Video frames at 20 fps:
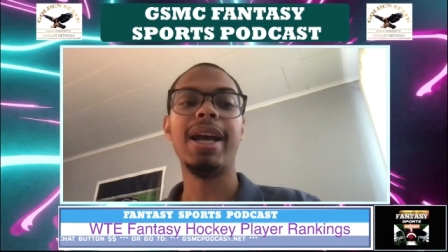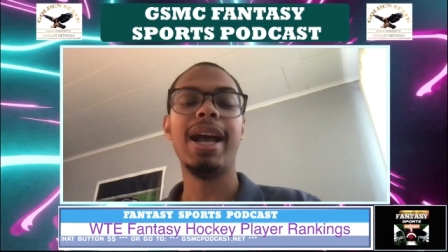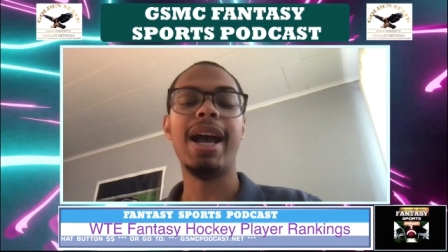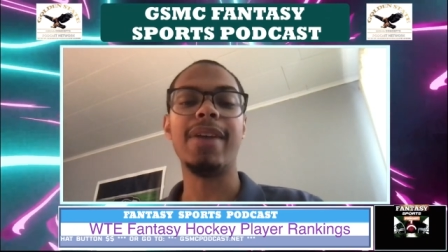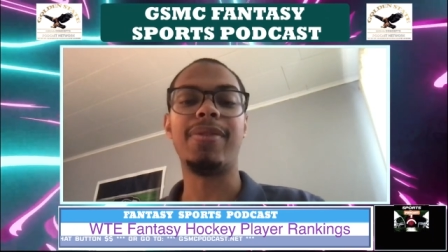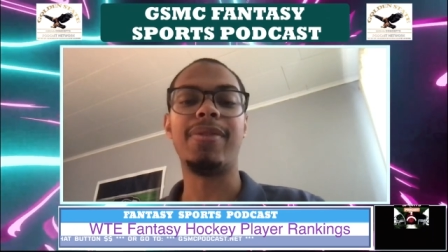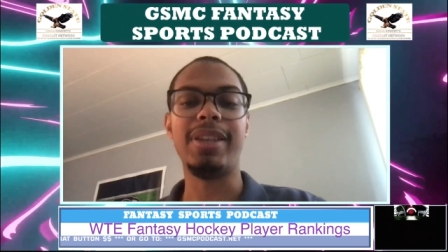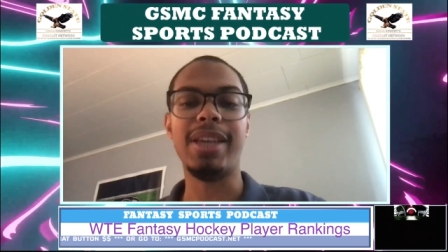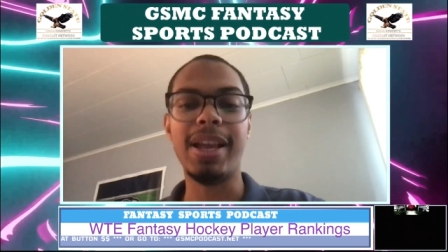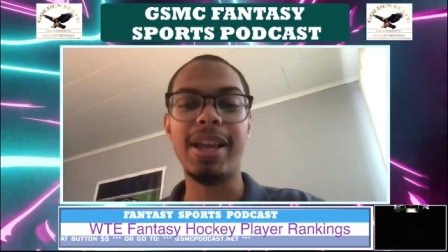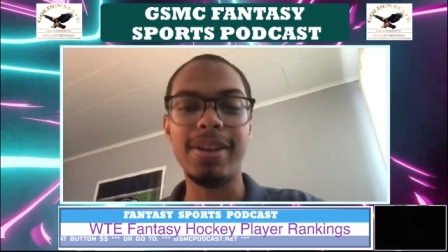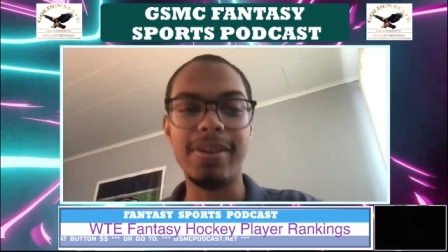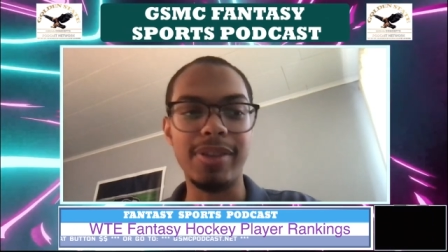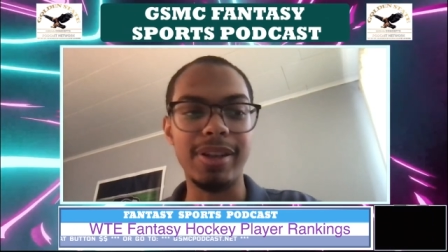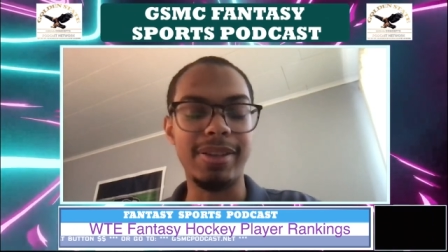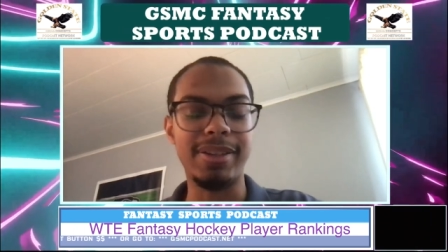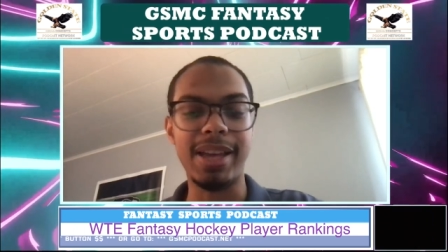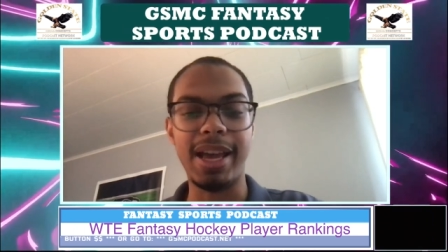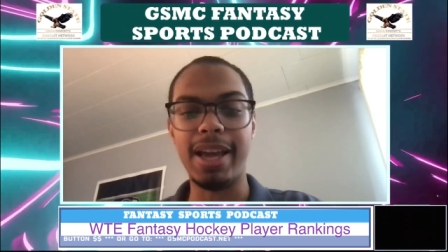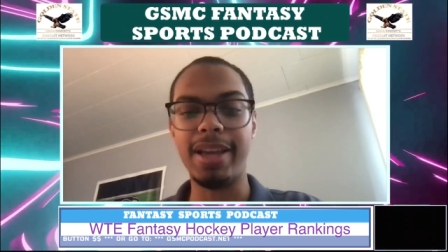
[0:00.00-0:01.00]
at the end of the
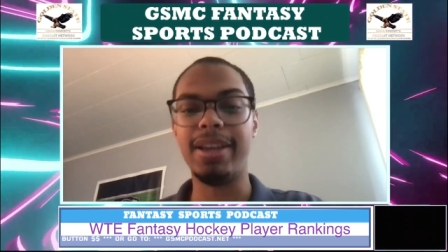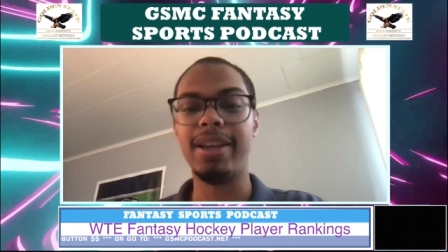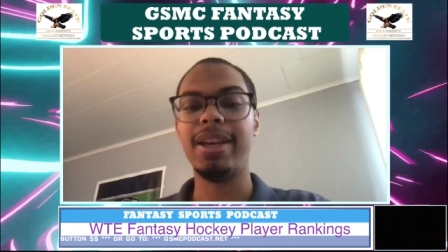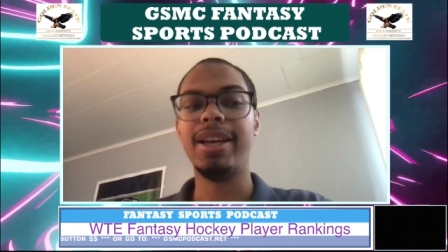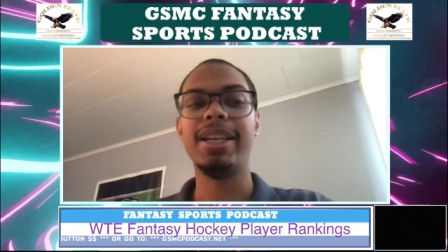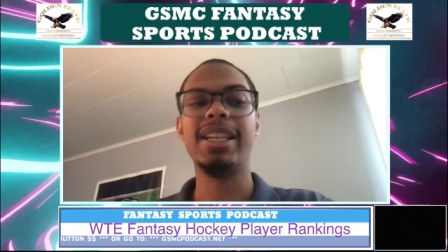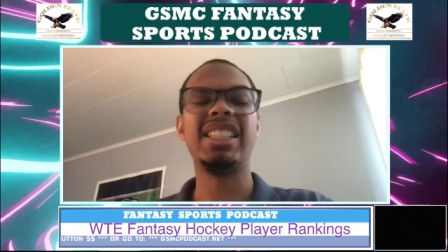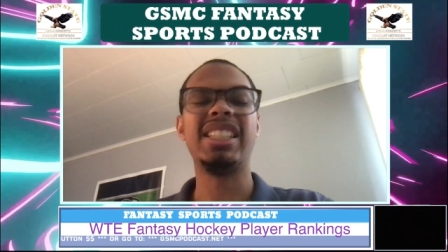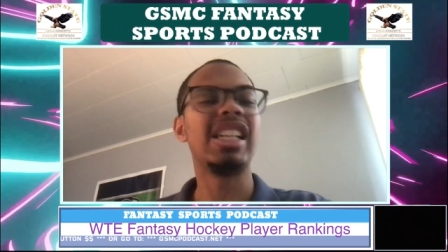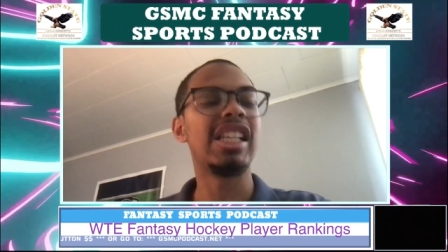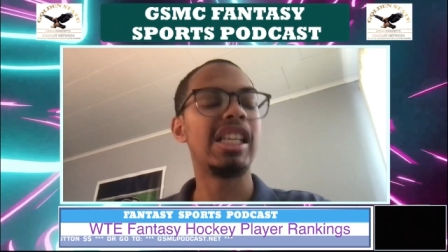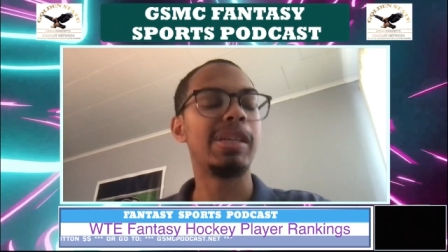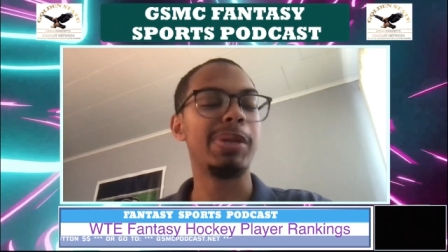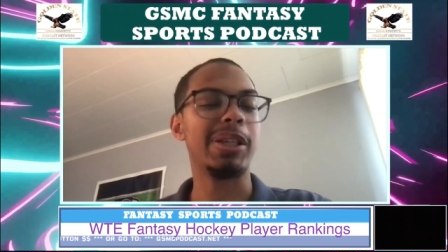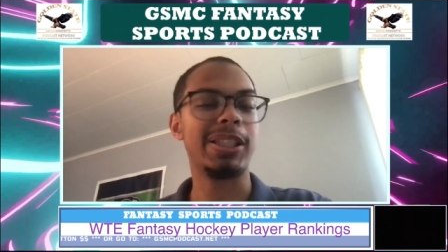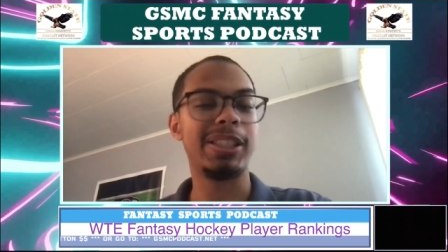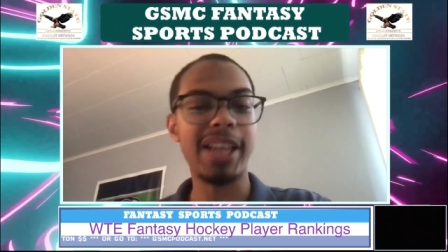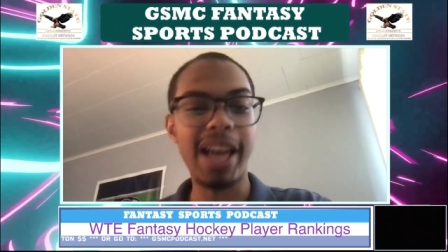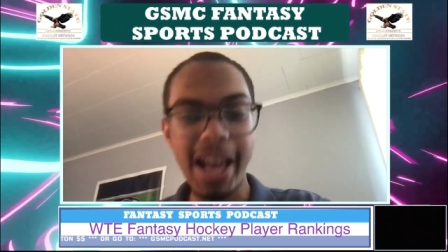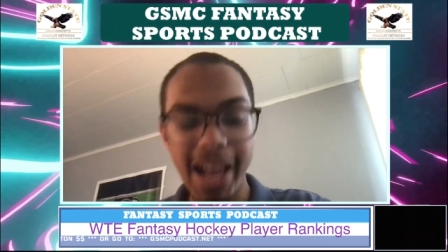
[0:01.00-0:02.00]
day, is still a
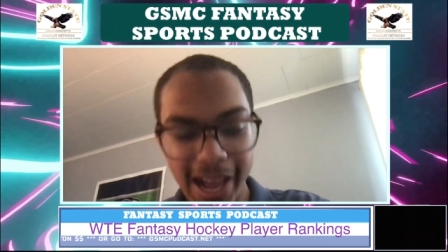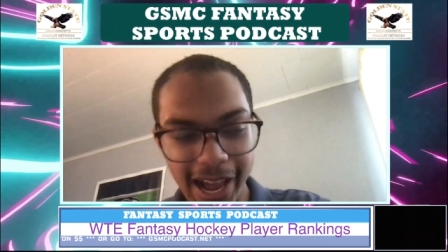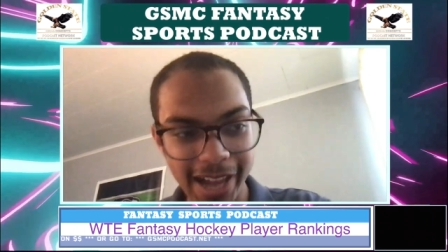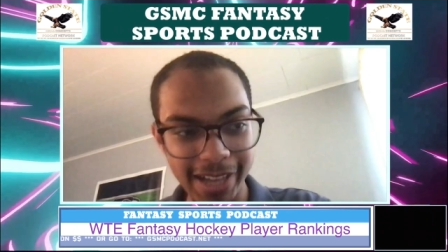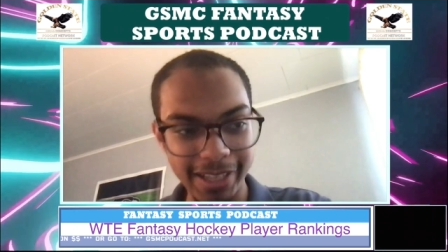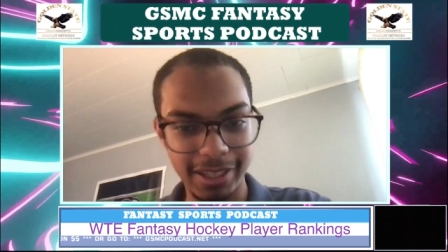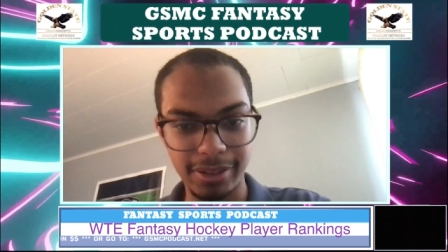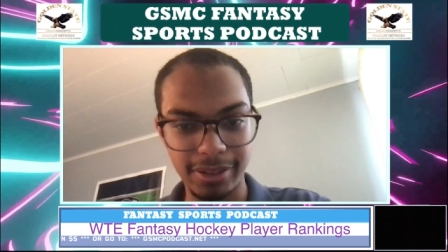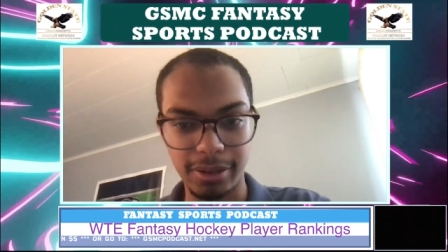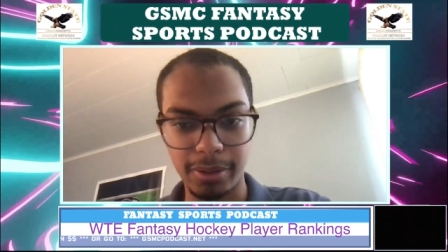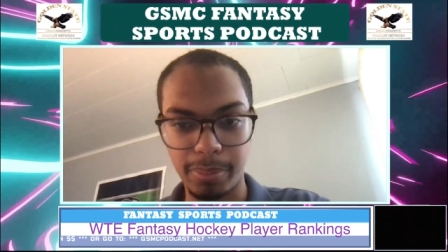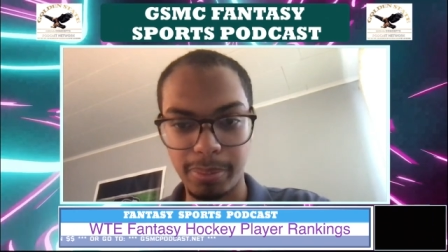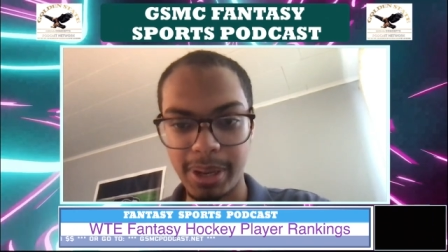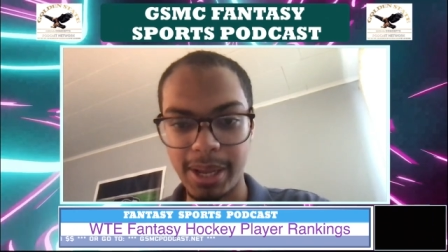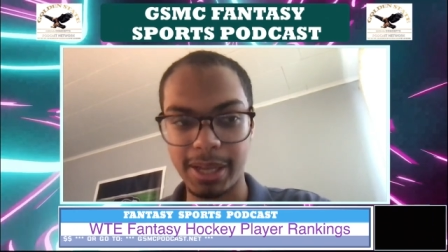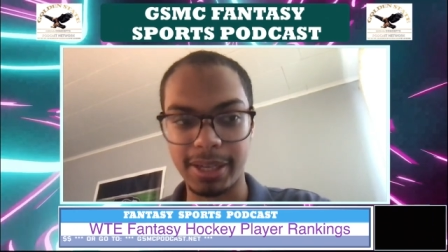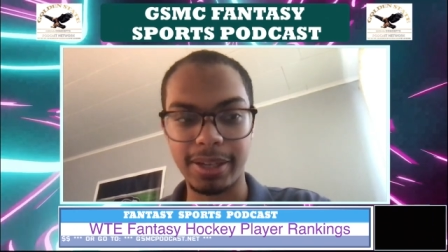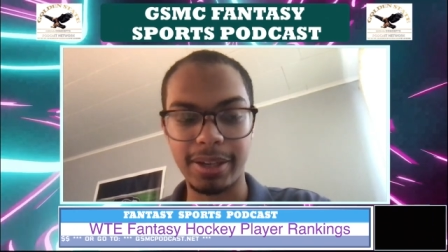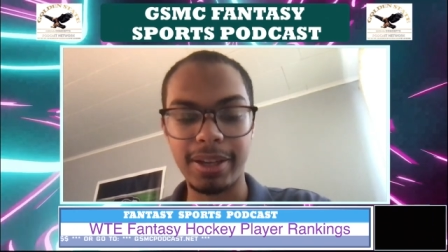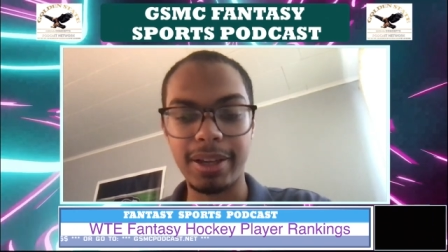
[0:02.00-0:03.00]
spectacular
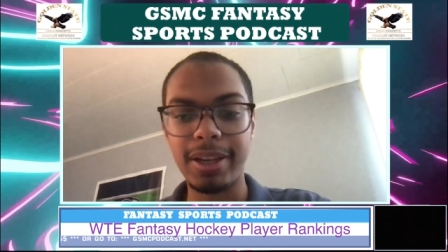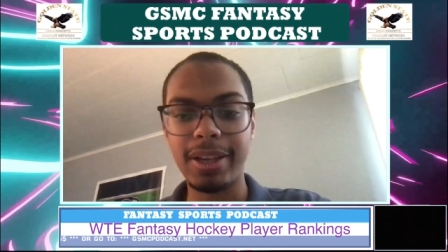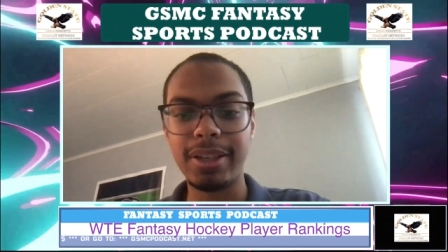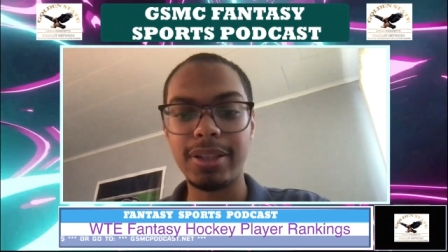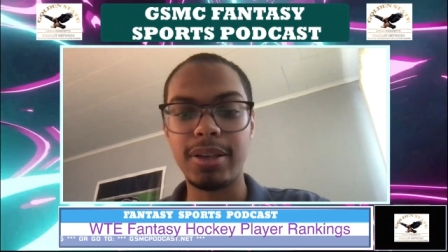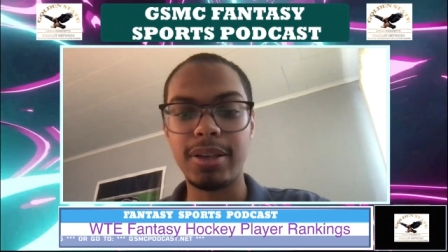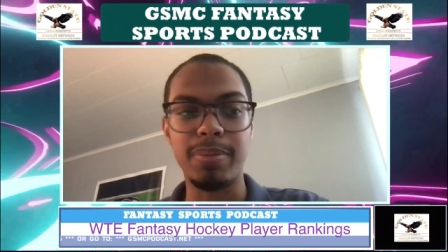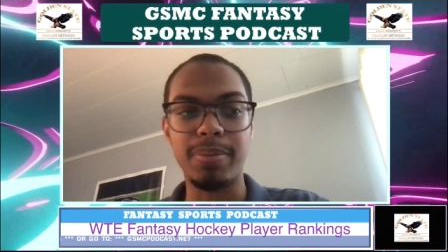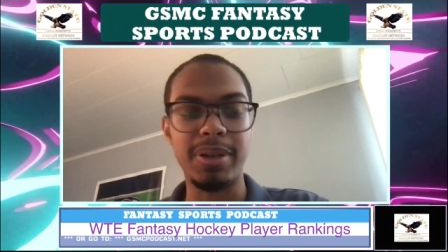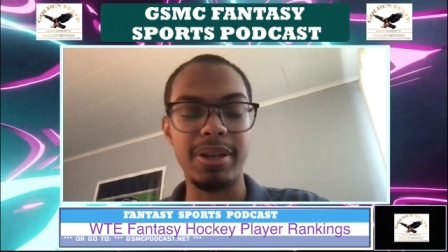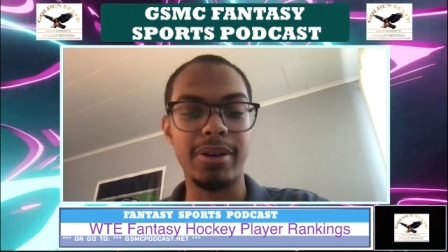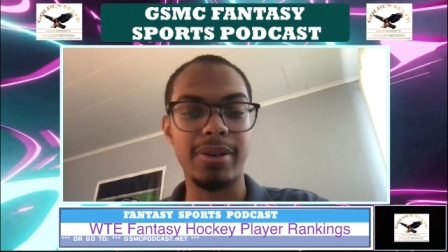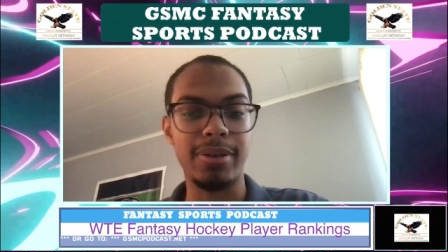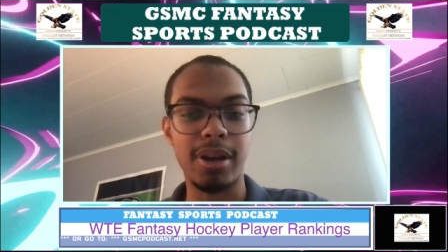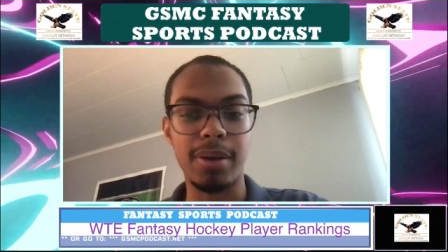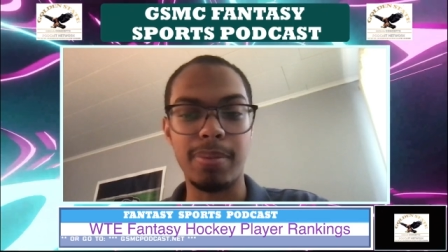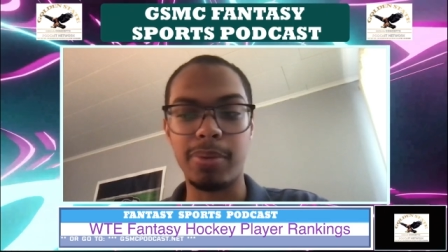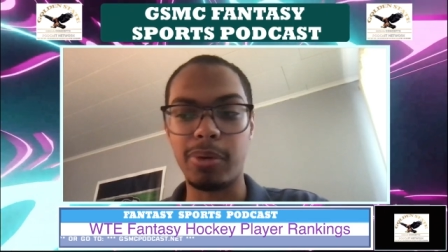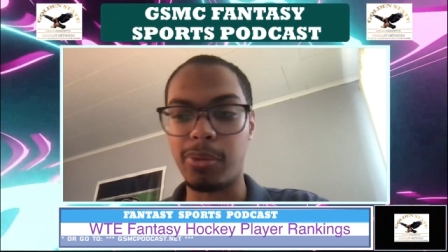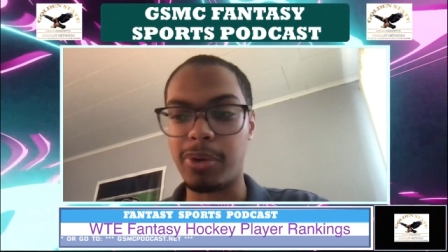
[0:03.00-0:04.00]
pick to be your
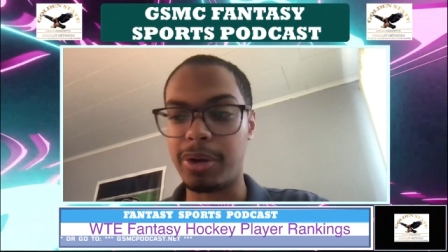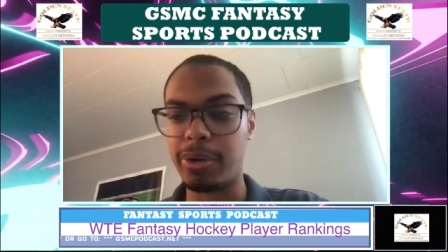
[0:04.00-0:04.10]
number one